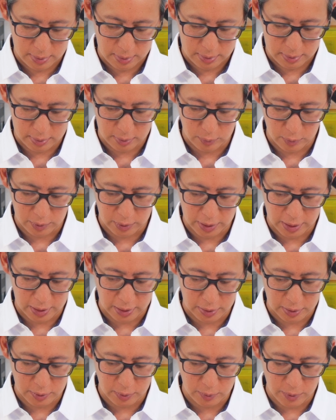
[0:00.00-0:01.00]
So we'll let
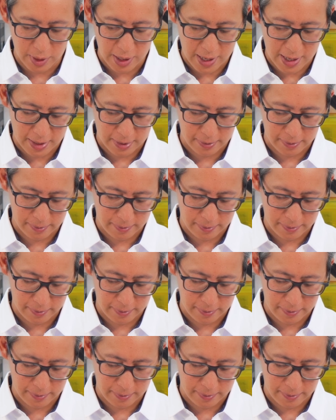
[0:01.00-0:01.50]
it do that.